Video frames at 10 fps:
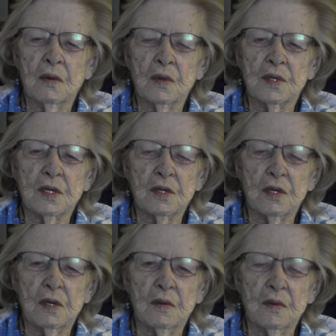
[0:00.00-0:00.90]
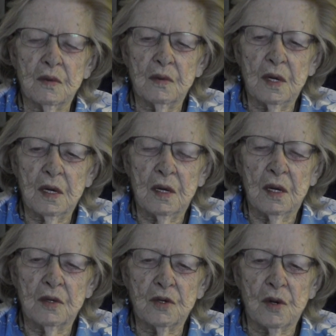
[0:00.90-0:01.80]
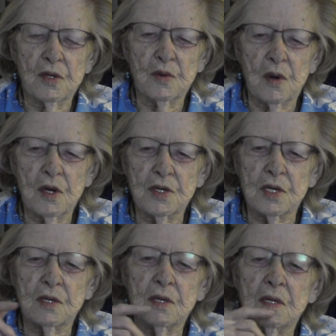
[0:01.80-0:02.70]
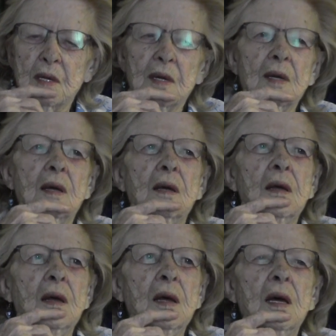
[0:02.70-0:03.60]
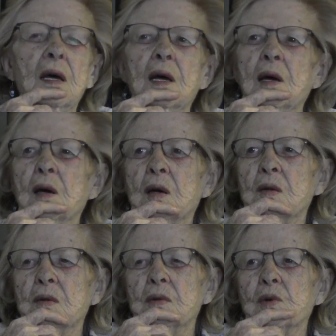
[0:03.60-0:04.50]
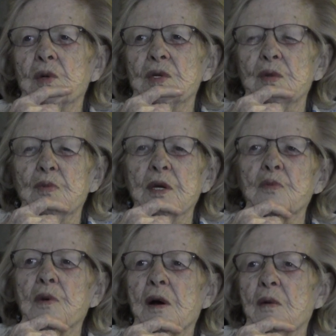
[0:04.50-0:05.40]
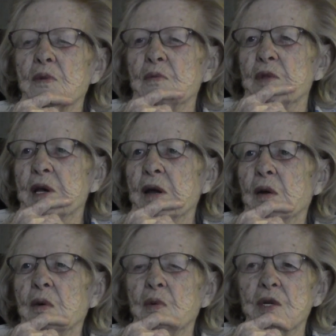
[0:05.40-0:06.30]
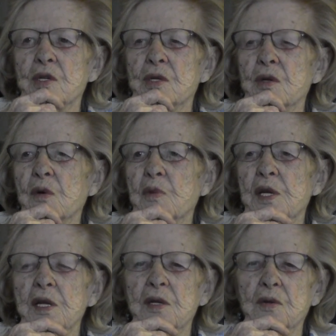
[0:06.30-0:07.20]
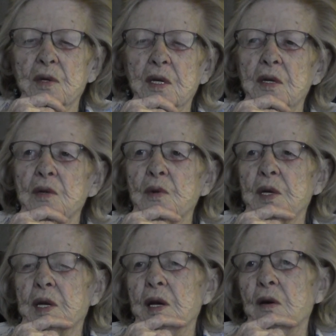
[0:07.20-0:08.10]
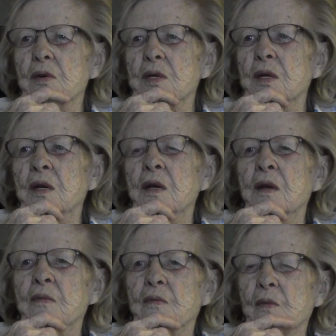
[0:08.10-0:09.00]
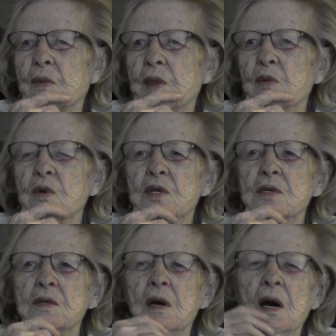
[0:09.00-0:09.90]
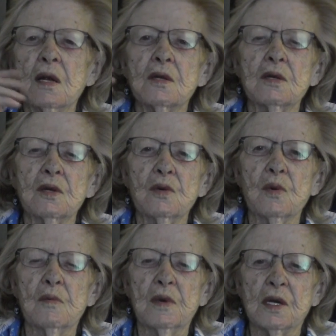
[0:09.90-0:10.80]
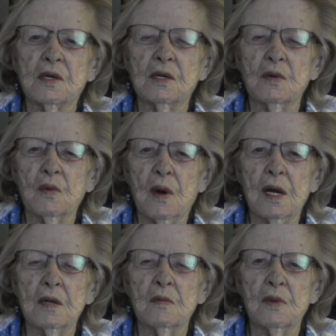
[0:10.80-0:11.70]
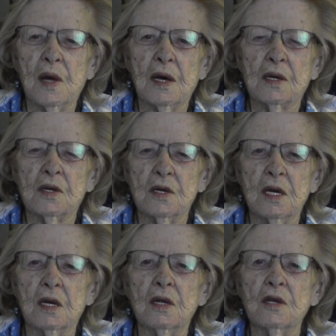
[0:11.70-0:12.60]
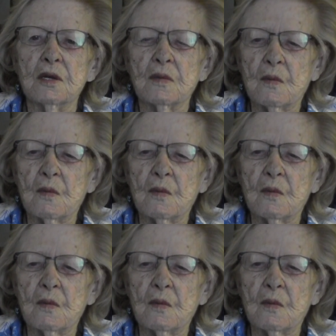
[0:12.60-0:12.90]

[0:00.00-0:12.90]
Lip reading: was at George Washington. And of course the big problem there, which nobody took into account, was not that you were mixing white and black kids,